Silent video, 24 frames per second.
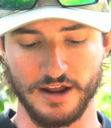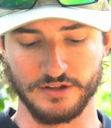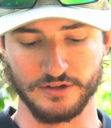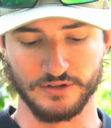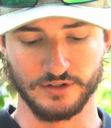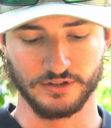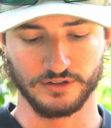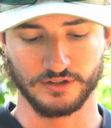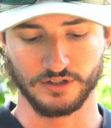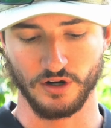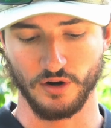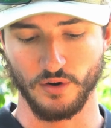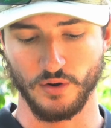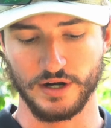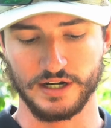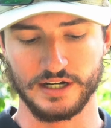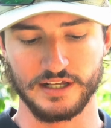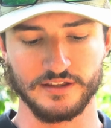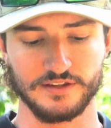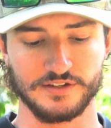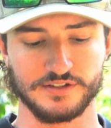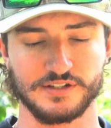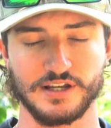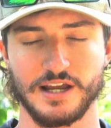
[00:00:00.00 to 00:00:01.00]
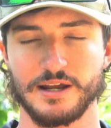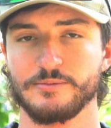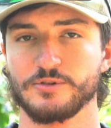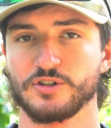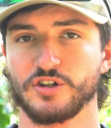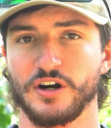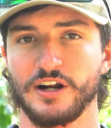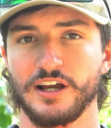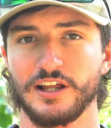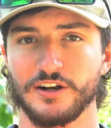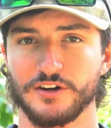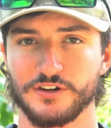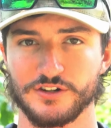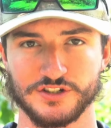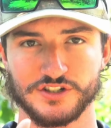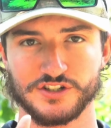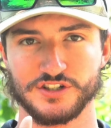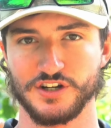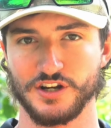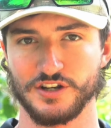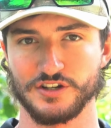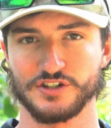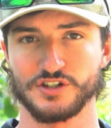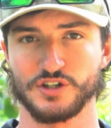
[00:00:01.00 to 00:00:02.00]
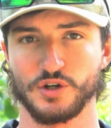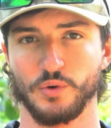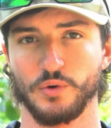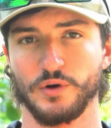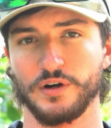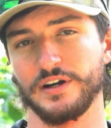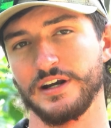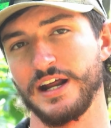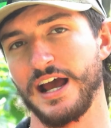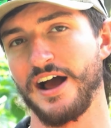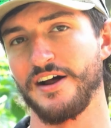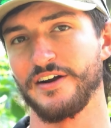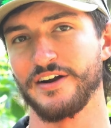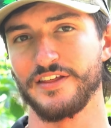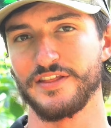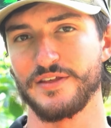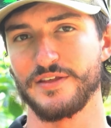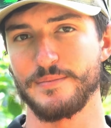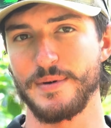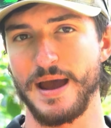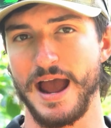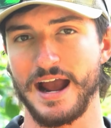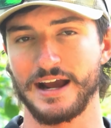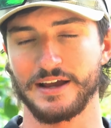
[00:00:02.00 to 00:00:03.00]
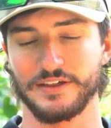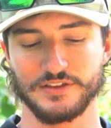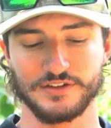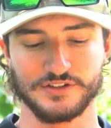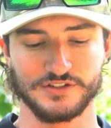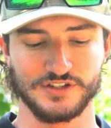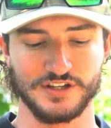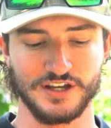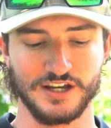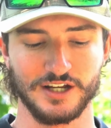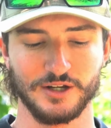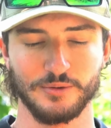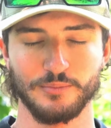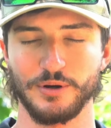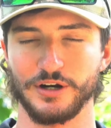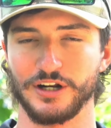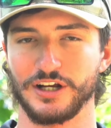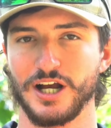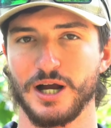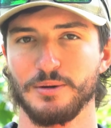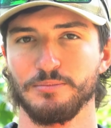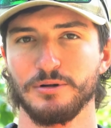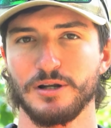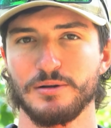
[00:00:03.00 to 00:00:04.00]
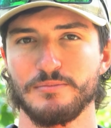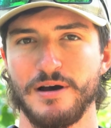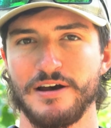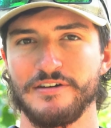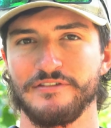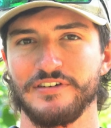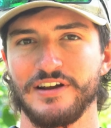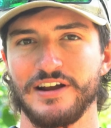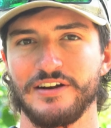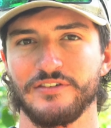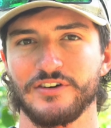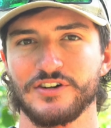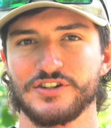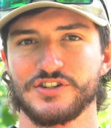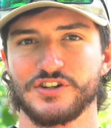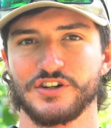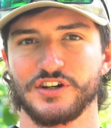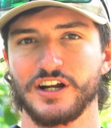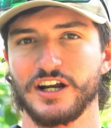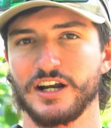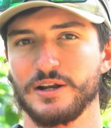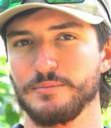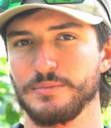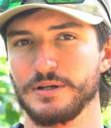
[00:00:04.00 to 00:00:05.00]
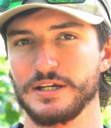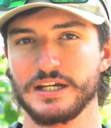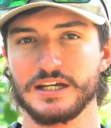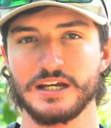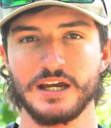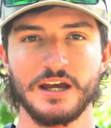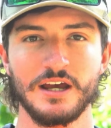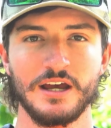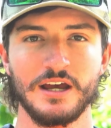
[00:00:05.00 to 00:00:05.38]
You can throw any of the same trailers, just shortened down on the back of this thing, but a couple of my favorites are going to be